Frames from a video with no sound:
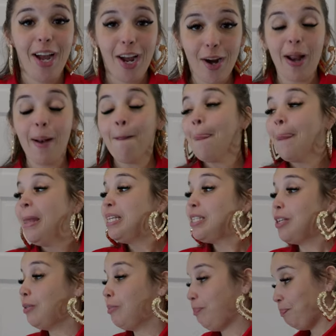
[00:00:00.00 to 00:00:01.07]
All right,
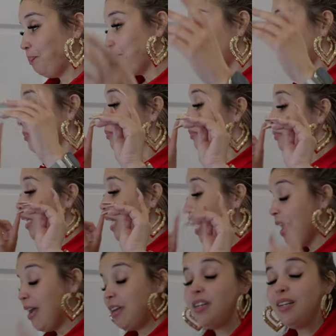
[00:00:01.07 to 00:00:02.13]
so
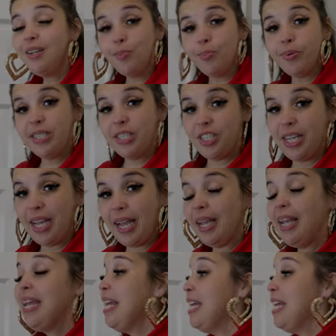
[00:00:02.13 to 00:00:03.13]
I could appreciate